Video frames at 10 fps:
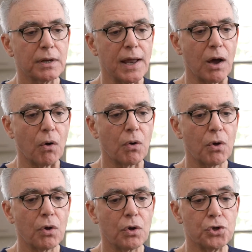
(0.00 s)
Now,
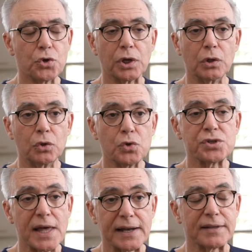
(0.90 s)
you can
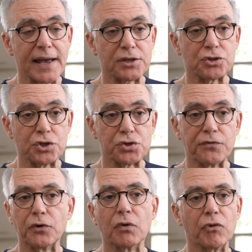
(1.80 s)
lose that attached tissue
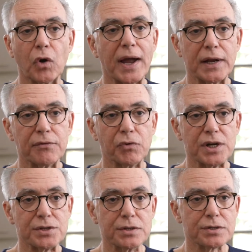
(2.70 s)
for a variety of
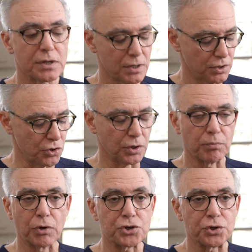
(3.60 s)
reasons. You can
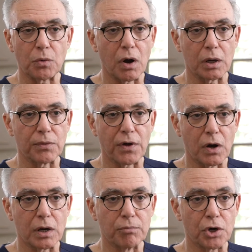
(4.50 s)
brush too hard with a
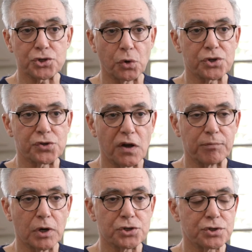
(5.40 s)
hard brush or a soft
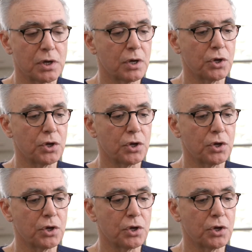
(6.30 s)
brush.